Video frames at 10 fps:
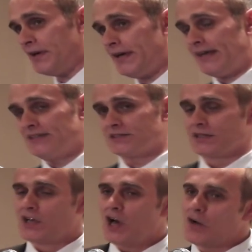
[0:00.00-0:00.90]

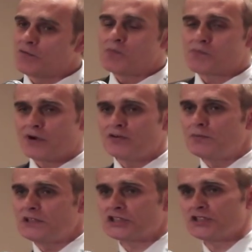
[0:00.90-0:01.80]
P's of
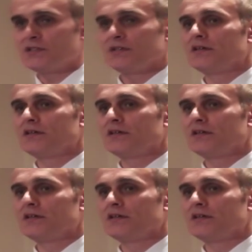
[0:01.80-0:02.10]
prohibition,